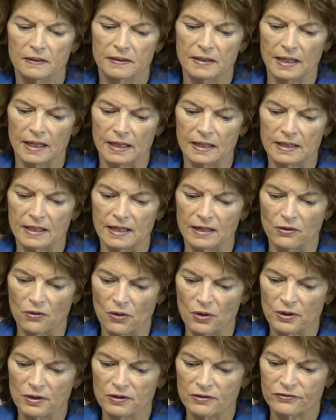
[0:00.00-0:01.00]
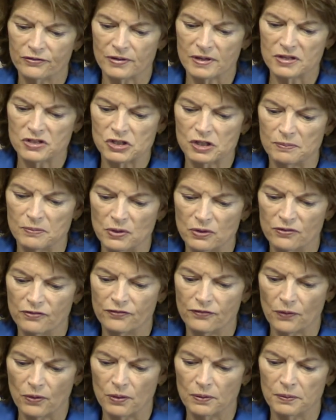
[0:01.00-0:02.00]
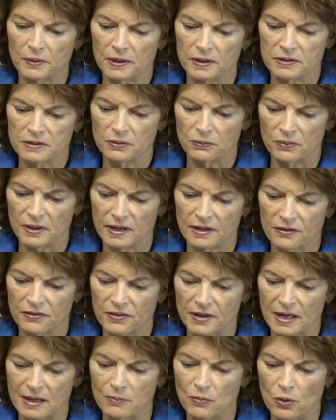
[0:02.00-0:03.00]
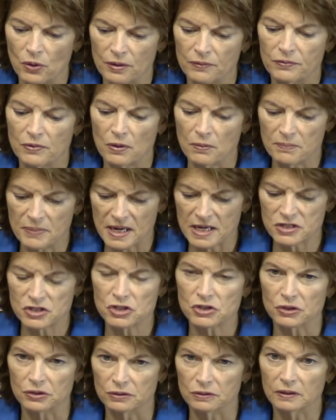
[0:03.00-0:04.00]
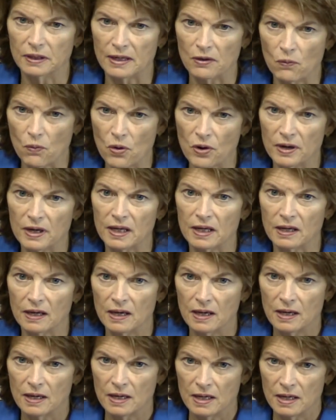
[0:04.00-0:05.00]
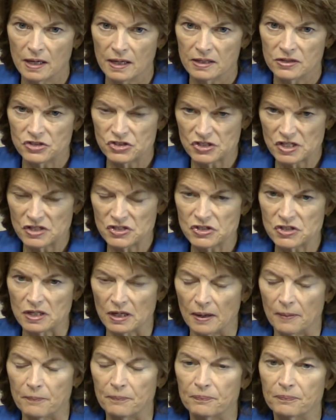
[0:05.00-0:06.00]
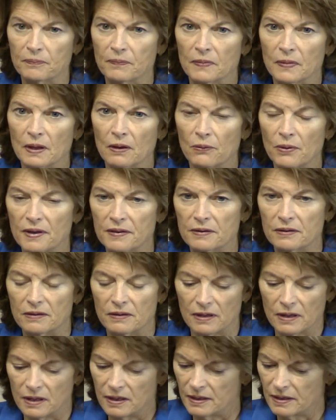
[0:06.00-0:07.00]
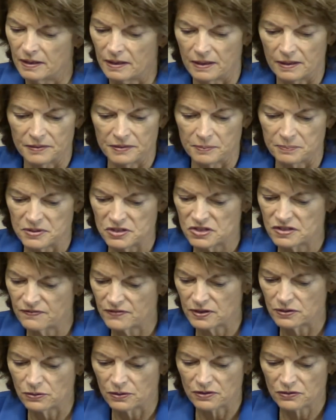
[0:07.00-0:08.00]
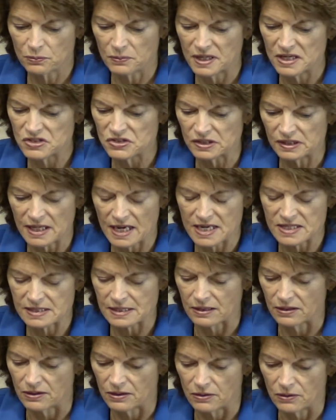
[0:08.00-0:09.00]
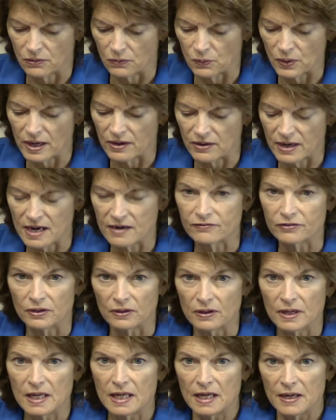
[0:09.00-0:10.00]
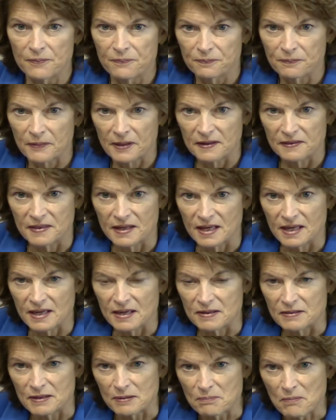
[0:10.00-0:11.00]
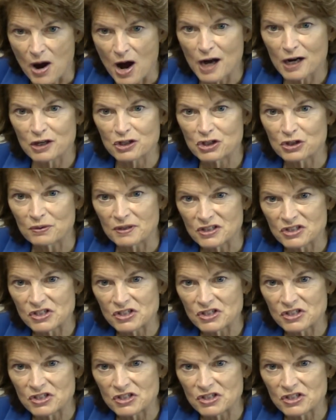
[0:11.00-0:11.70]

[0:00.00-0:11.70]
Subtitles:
that in order for us to move forward with a more robust early warning system, whether on the Pacific Northwest, Alaska, or wherever, the monitoring